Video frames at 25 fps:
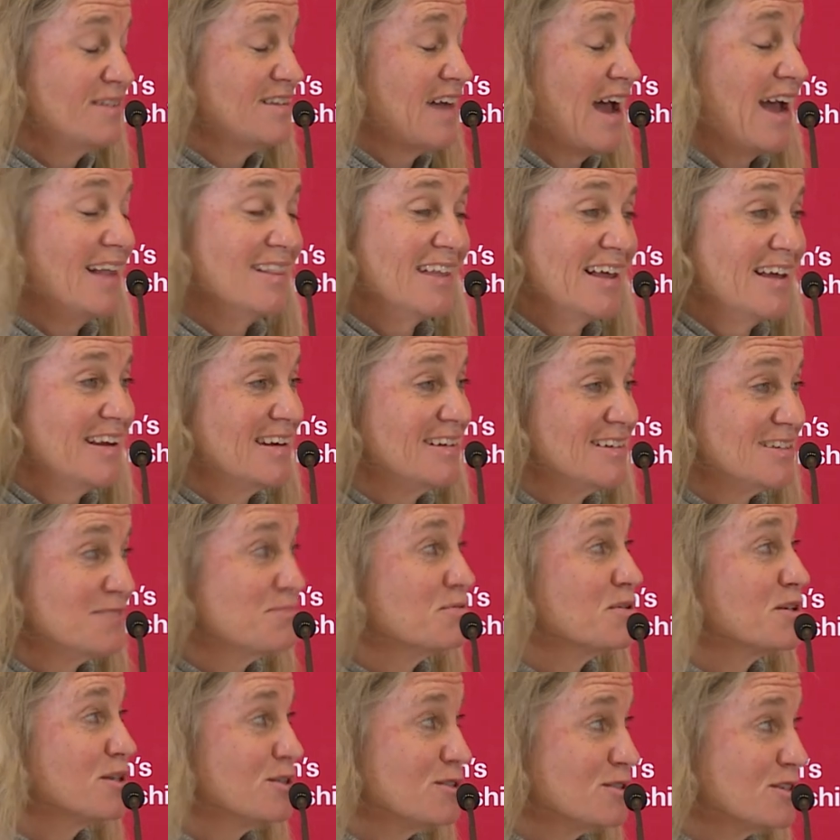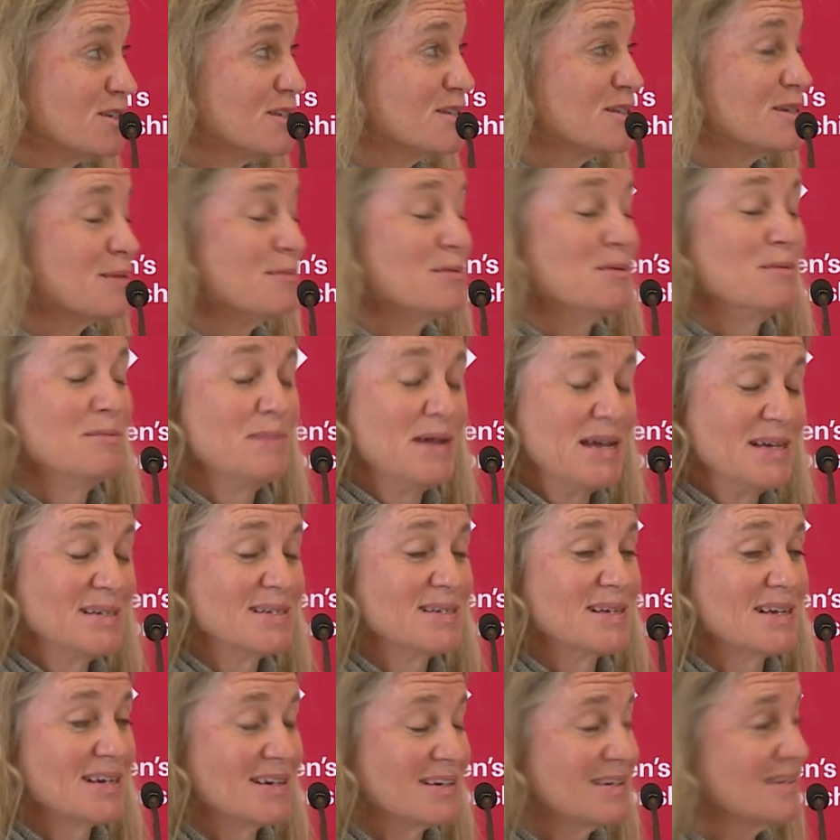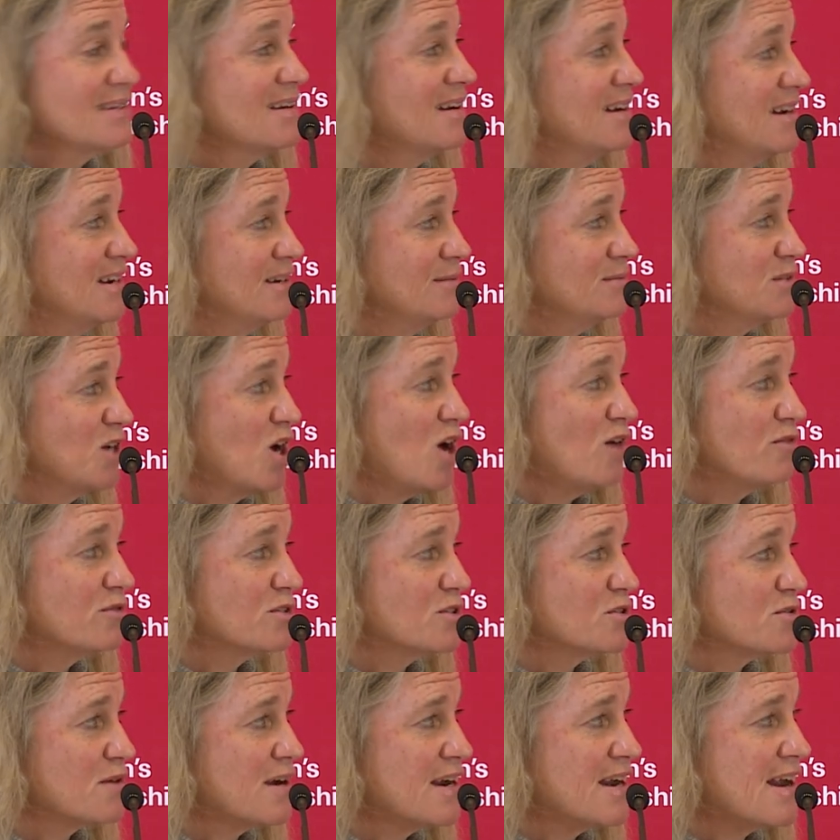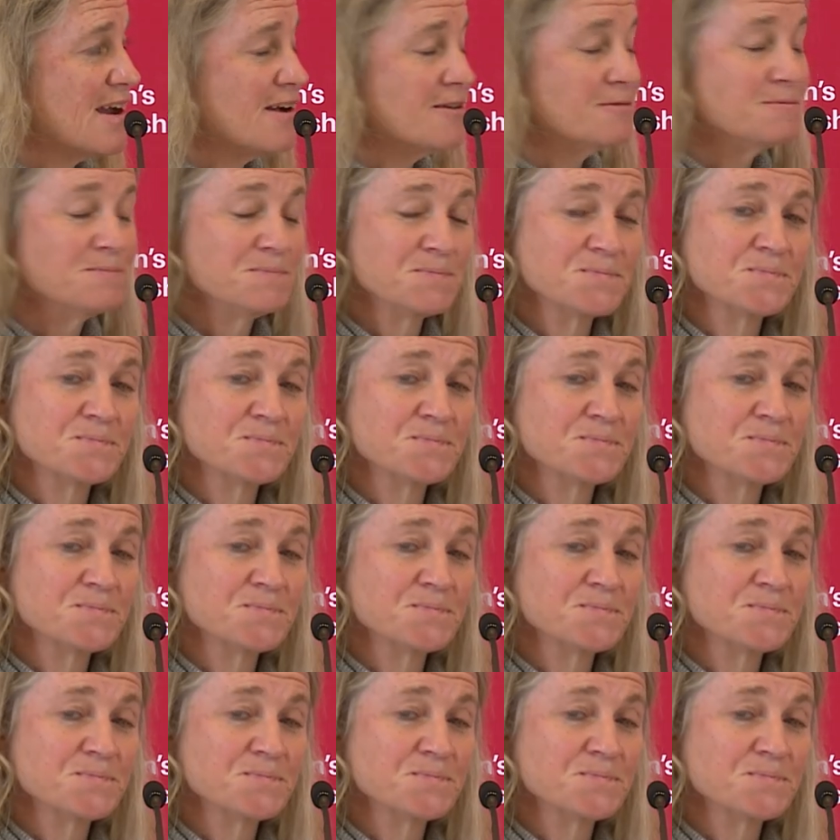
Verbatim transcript: Thailand is producing some amazing um, golfers right now.